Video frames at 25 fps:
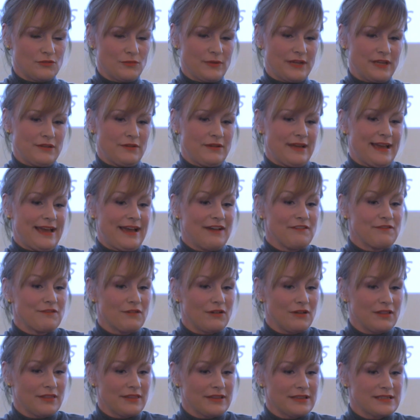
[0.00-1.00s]
where you have
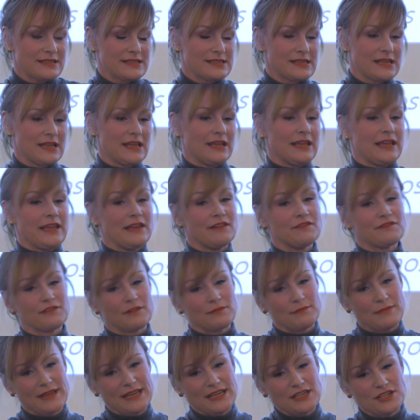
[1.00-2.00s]
all this
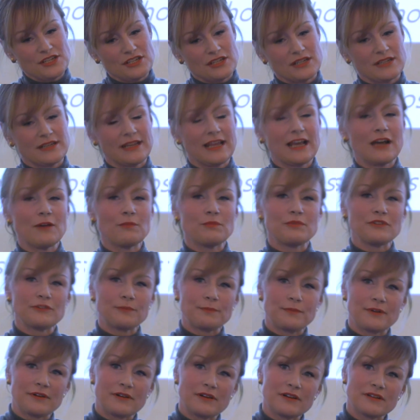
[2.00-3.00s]
information, help
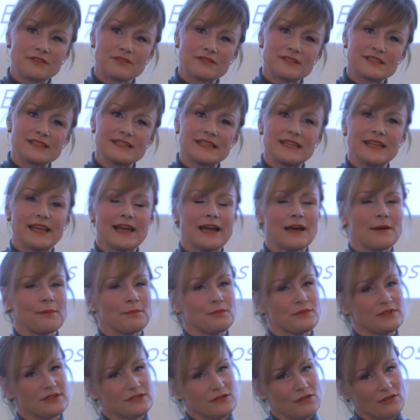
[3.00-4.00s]
with bureaucracy,
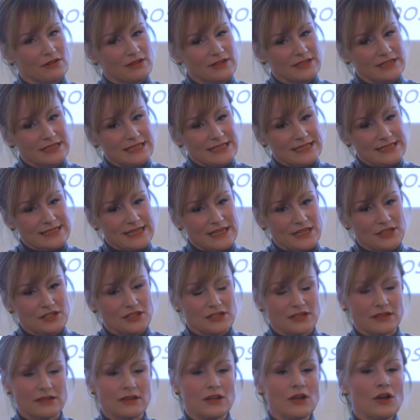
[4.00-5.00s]
help with
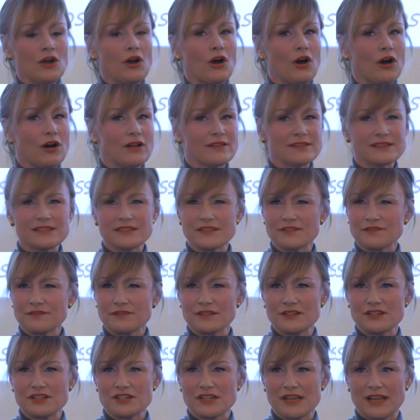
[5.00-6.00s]
organization, all the
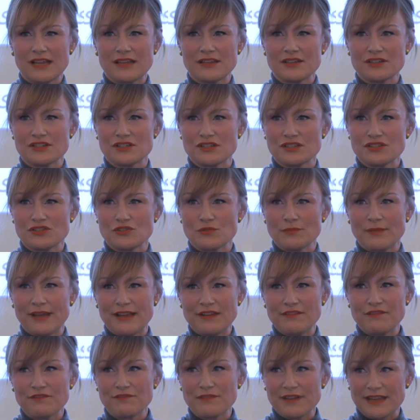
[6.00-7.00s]
different challenges you
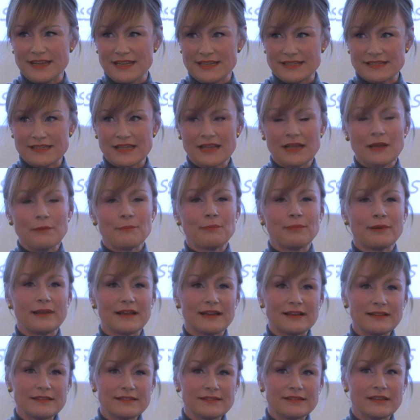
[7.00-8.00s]
might face.
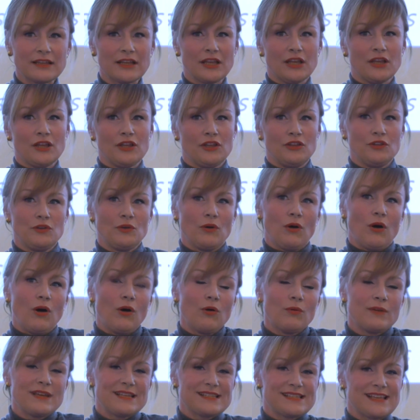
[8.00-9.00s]
Plus, you
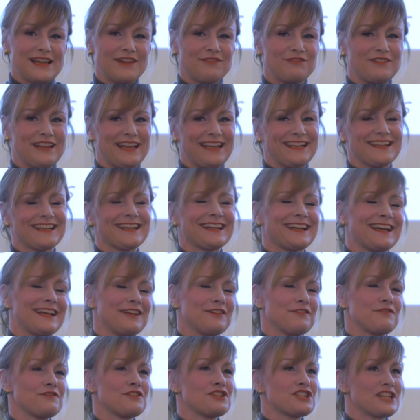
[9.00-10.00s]
always have like a
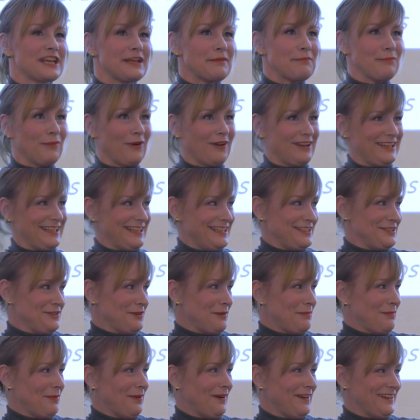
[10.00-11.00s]
kind of chatbot in
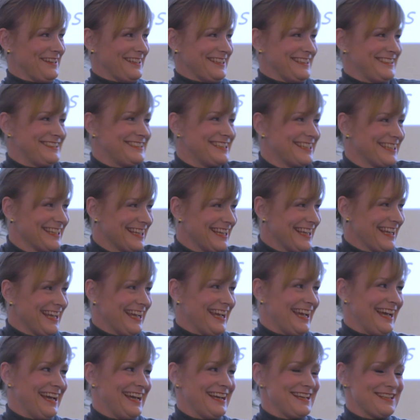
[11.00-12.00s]
your pocket
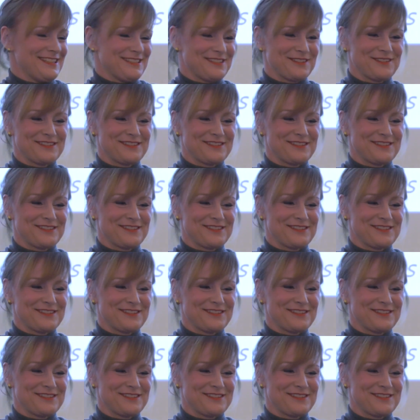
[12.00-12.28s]
so